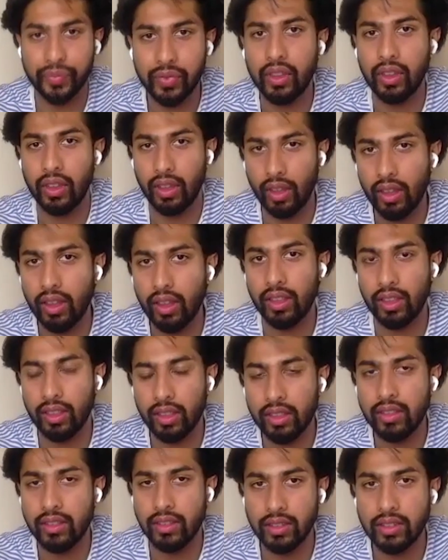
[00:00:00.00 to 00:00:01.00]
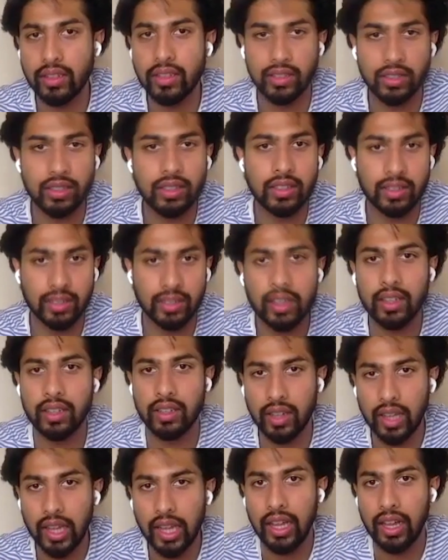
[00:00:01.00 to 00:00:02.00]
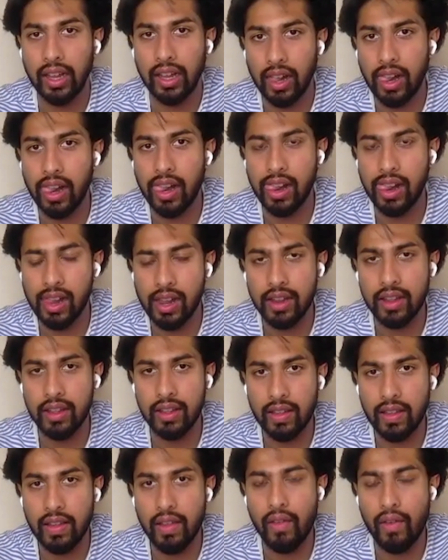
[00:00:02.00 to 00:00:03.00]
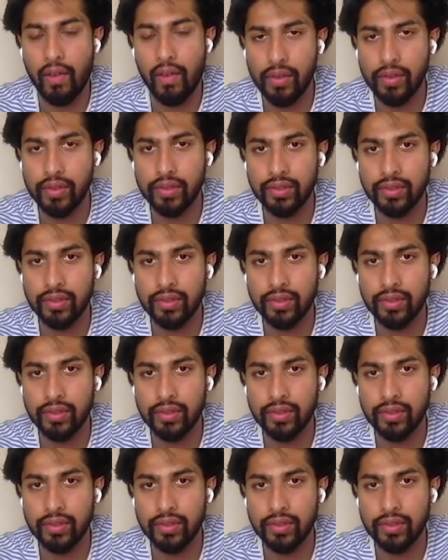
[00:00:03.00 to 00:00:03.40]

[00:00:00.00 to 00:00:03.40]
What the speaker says: because that's my whole entire thing. And so